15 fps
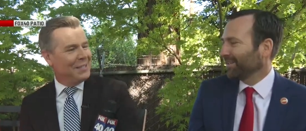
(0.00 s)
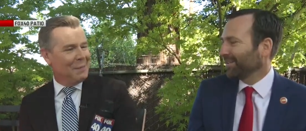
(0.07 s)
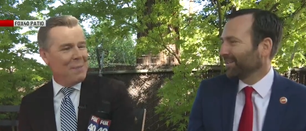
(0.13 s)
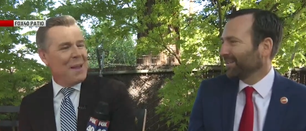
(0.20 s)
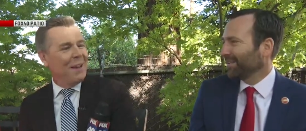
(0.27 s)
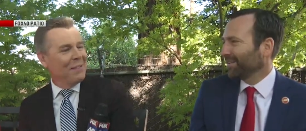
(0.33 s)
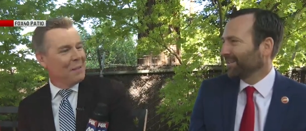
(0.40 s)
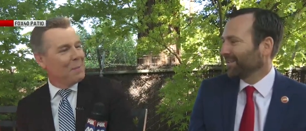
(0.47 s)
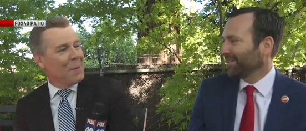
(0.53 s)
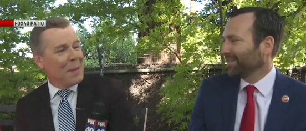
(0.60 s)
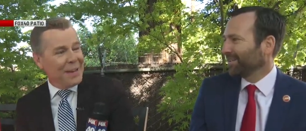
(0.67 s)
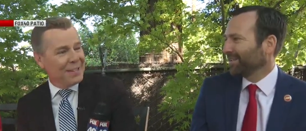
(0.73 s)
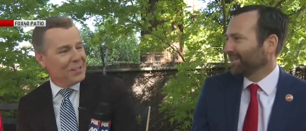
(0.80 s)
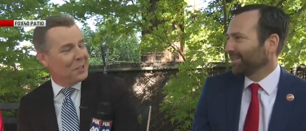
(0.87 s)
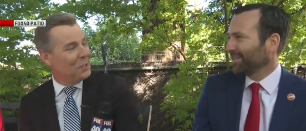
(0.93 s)
Speaker 1: to be on the
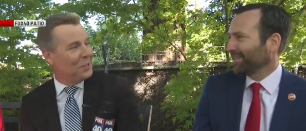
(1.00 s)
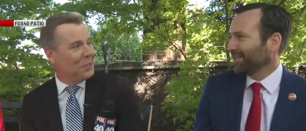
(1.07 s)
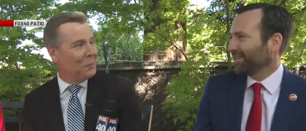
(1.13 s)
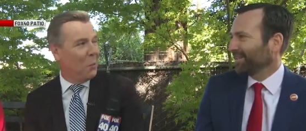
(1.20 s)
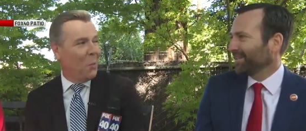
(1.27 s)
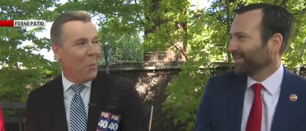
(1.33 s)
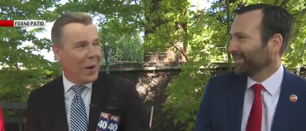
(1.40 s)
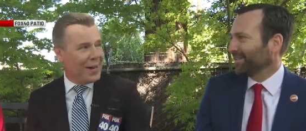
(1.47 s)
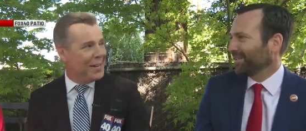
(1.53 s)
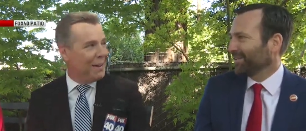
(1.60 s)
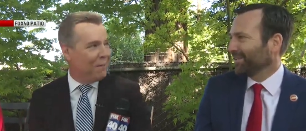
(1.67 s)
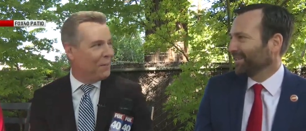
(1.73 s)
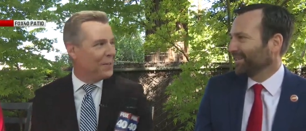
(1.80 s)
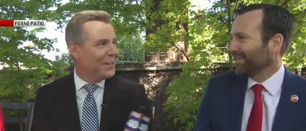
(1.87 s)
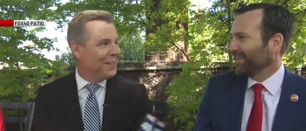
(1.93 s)
pitch is way
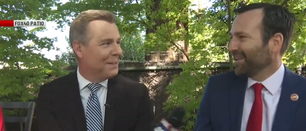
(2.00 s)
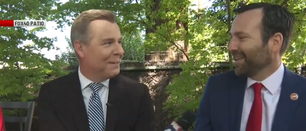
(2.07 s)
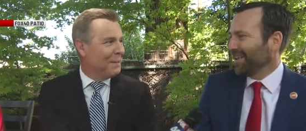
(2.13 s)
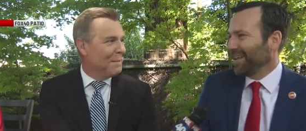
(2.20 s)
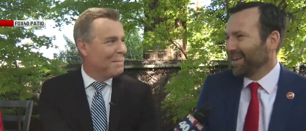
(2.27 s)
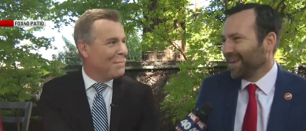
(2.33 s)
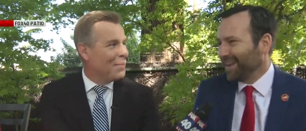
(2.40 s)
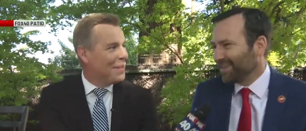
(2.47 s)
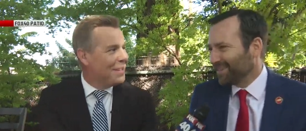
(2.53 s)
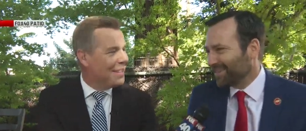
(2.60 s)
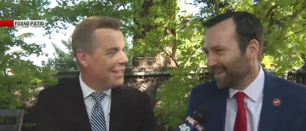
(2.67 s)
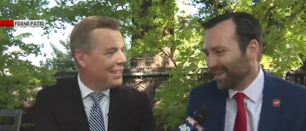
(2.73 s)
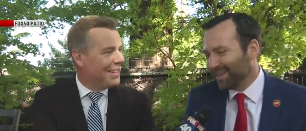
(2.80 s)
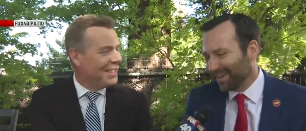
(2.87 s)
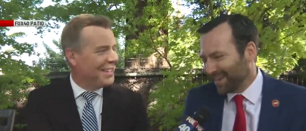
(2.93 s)
different. It is. It's
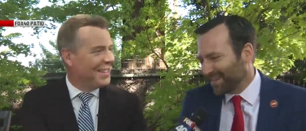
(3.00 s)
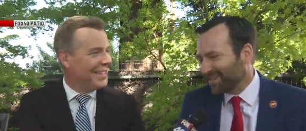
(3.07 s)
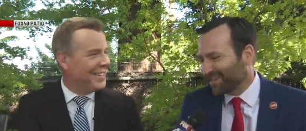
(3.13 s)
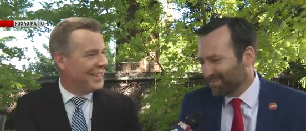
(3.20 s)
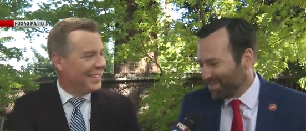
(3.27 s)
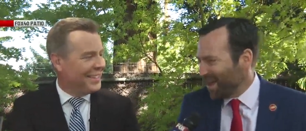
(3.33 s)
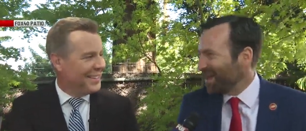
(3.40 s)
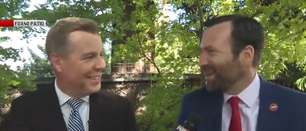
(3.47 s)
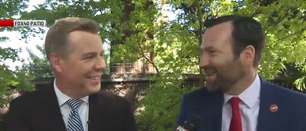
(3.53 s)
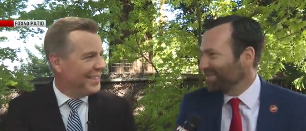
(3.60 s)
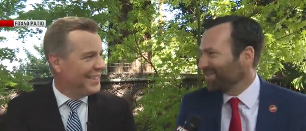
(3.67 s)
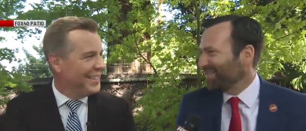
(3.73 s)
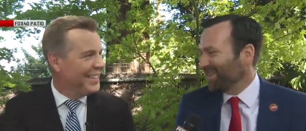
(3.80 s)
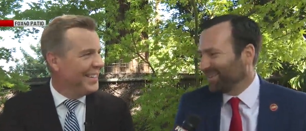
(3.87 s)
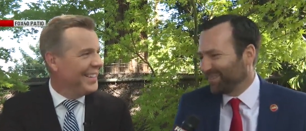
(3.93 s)
and it gets
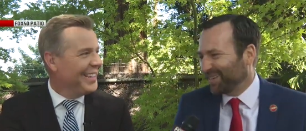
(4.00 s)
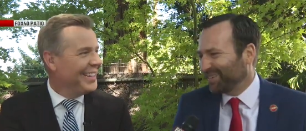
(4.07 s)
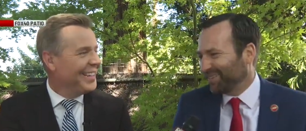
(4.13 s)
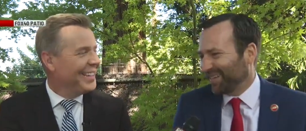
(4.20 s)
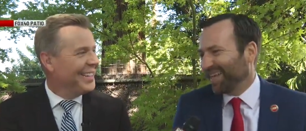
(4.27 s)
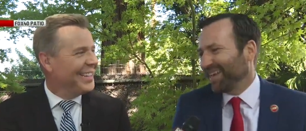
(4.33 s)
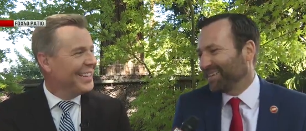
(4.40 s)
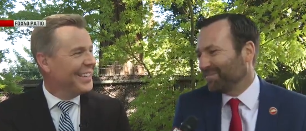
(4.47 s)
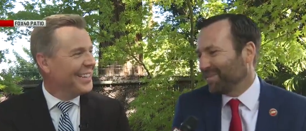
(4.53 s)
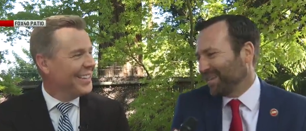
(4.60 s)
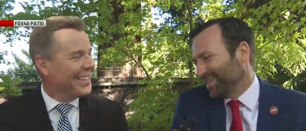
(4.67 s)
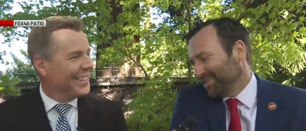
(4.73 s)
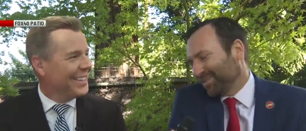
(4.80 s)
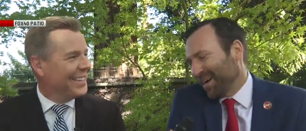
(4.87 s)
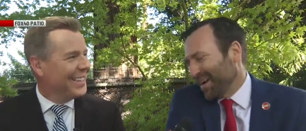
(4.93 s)
competitive. We we, we get, but
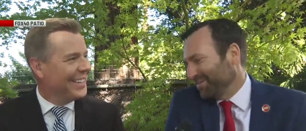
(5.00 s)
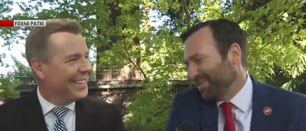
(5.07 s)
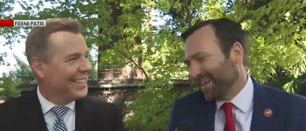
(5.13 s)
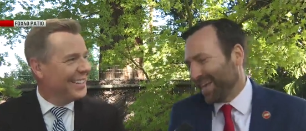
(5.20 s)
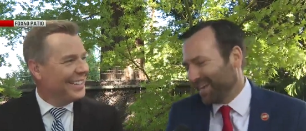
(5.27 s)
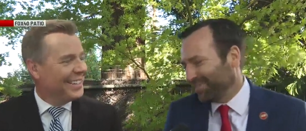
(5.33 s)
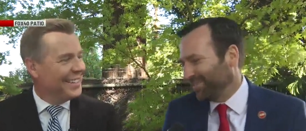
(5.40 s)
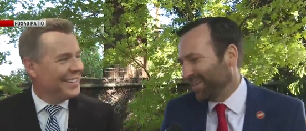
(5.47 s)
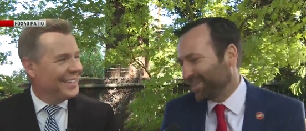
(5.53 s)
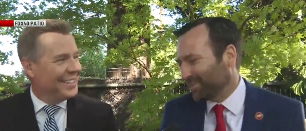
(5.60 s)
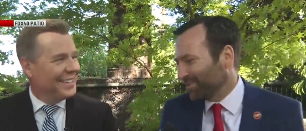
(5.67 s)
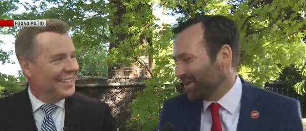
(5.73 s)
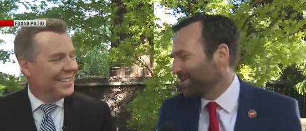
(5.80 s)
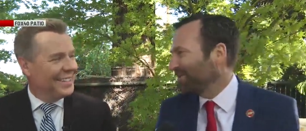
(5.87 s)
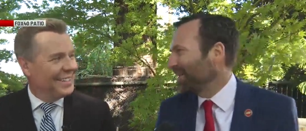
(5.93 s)
it's great. We get we get to
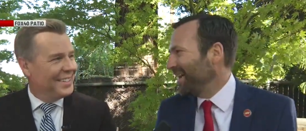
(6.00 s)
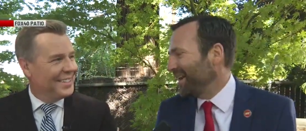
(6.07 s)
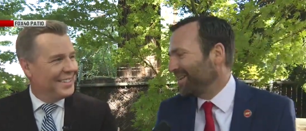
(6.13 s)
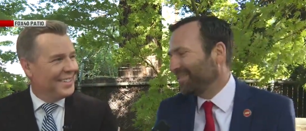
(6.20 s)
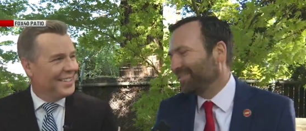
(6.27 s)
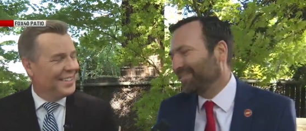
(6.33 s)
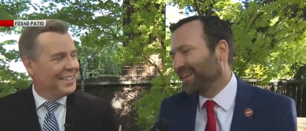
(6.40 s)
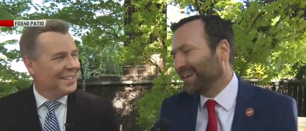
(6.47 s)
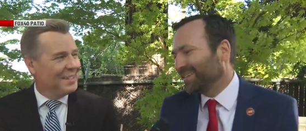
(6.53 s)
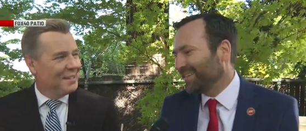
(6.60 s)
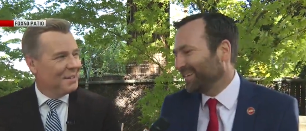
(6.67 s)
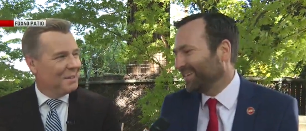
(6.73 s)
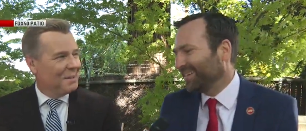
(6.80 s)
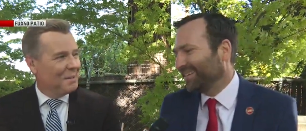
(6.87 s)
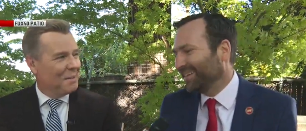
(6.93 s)
run around. We get
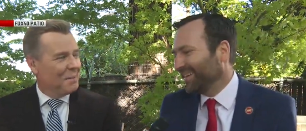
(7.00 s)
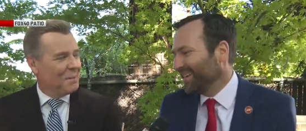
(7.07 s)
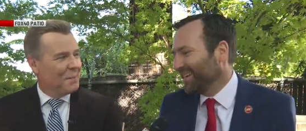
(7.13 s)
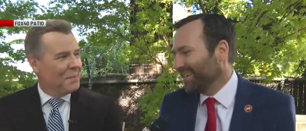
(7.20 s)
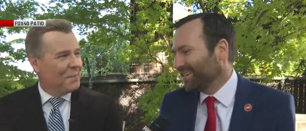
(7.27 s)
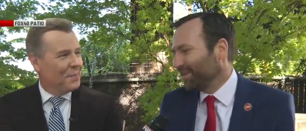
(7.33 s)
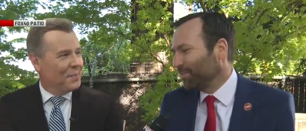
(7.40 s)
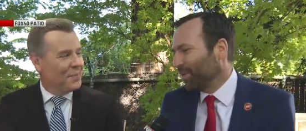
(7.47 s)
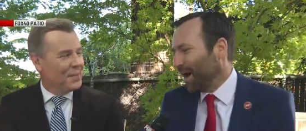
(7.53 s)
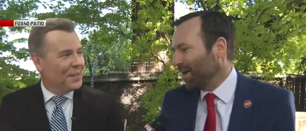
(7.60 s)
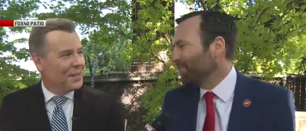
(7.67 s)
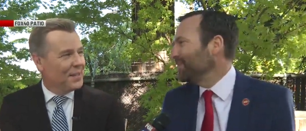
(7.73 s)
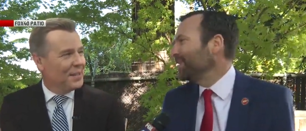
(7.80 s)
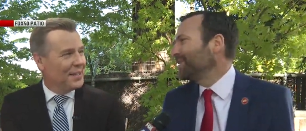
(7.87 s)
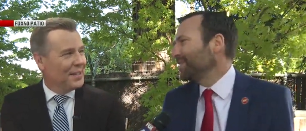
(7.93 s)
to to
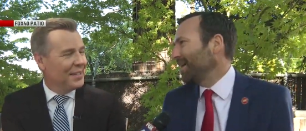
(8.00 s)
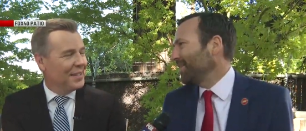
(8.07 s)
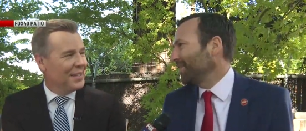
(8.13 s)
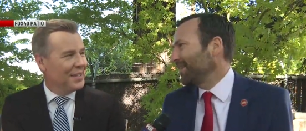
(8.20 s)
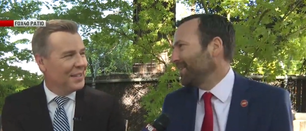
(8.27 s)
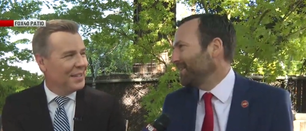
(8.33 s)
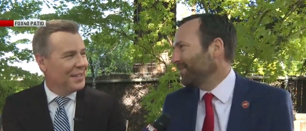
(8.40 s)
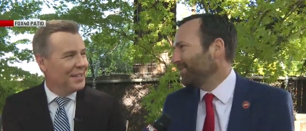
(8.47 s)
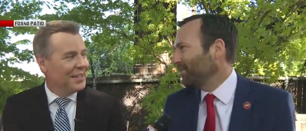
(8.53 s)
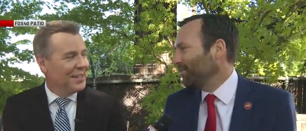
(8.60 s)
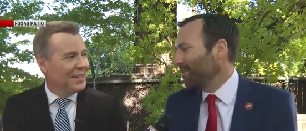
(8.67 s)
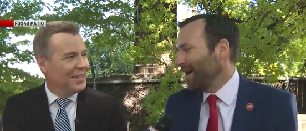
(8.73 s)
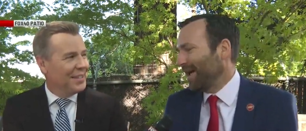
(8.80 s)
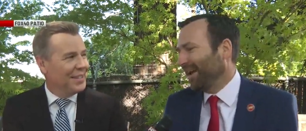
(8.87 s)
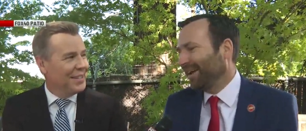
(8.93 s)
bond with each other in a different
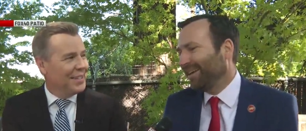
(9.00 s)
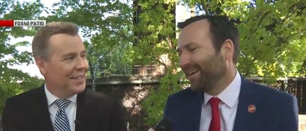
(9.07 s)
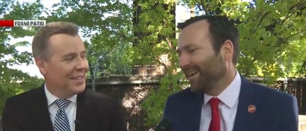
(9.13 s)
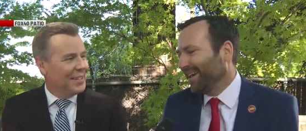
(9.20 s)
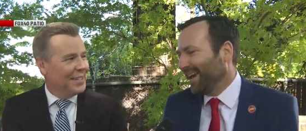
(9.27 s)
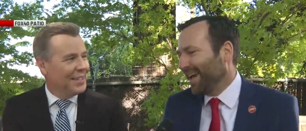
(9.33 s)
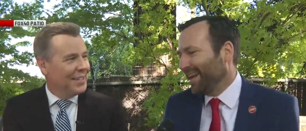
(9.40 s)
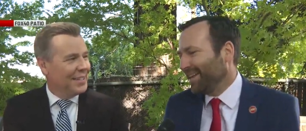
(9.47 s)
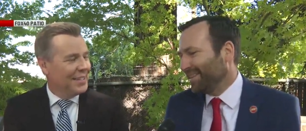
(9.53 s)
way and,